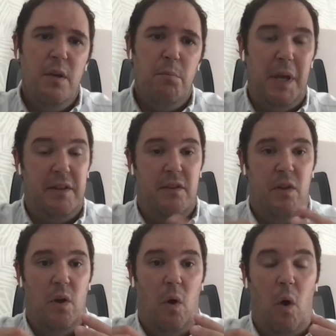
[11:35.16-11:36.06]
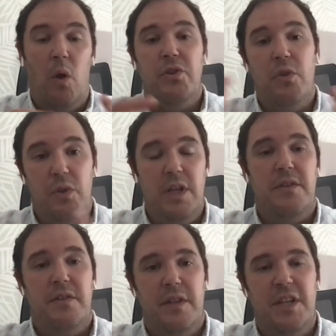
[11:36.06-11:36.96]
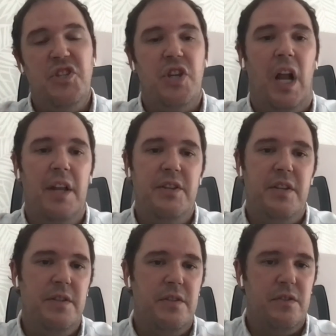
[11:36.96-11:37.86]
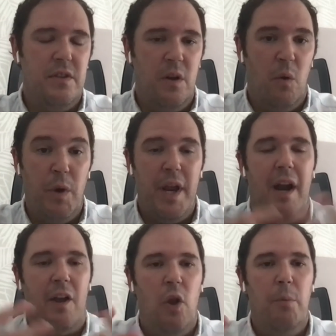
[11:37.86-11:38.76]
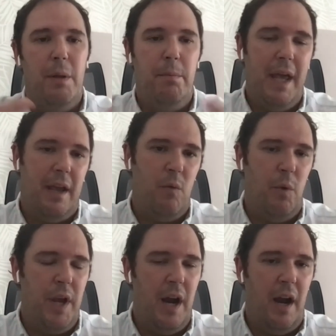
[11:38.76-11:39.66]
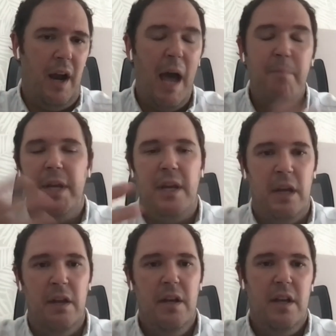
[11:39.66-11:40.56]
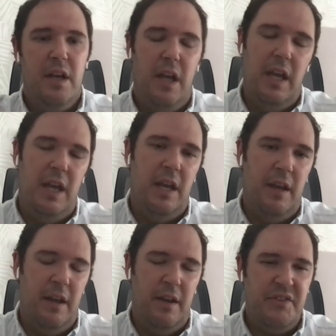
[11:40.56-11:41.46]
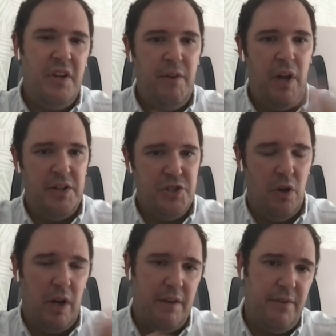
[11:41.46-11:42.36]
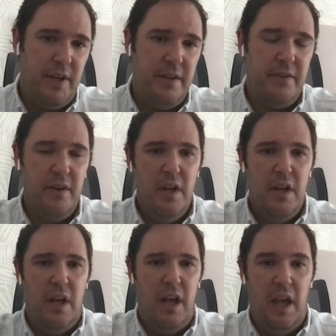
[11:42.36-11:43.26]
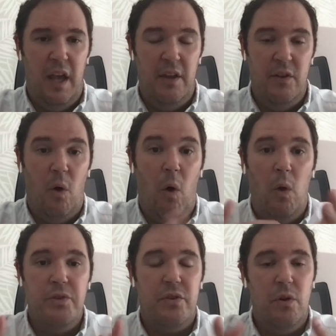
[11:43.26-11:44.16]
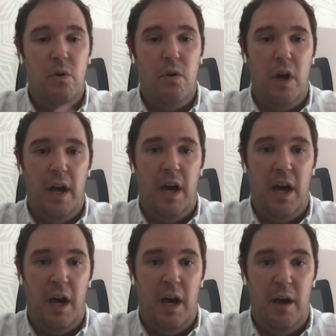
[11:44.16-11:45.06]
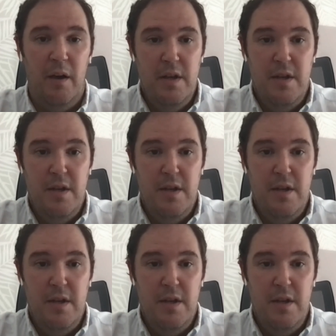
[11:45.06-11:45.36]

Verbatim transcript: but also this this challenge is uh, we are a global bank we are happening in several geographies and also uh,